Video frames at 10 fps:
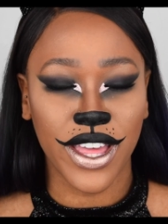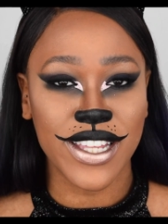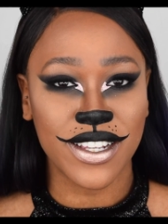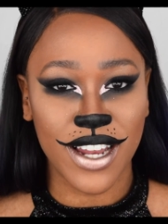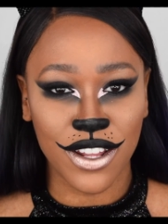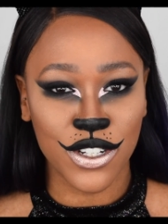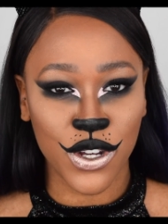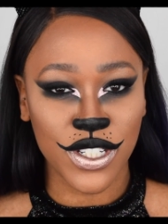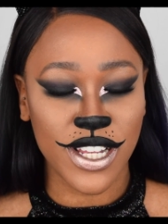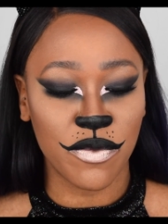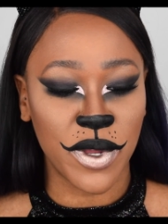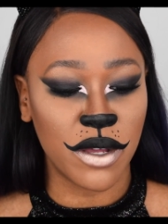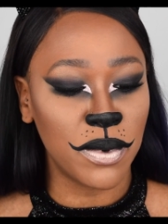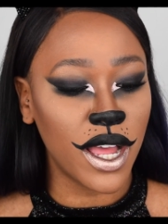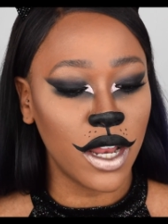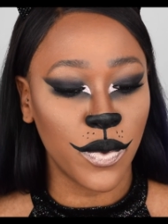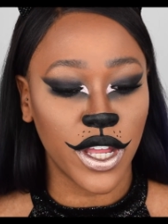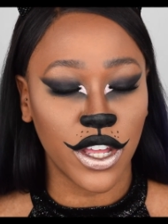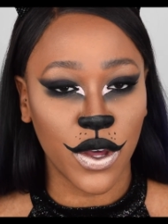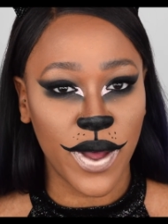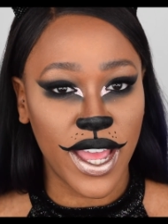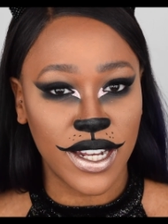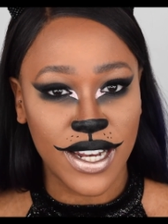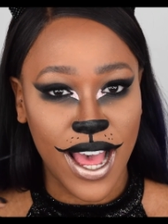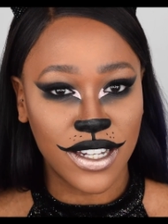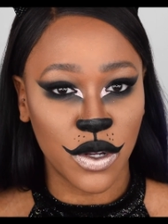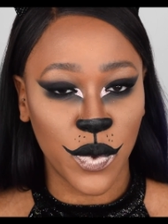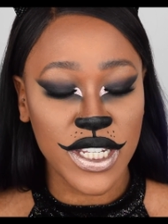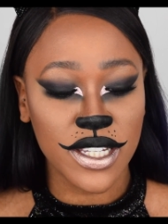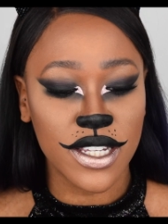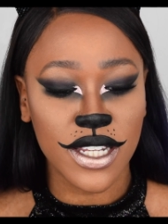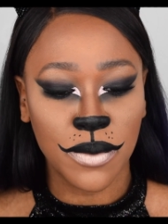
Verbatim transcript: Okay, so now the dots have been applied, we're gonna go ahead and add the whiskers.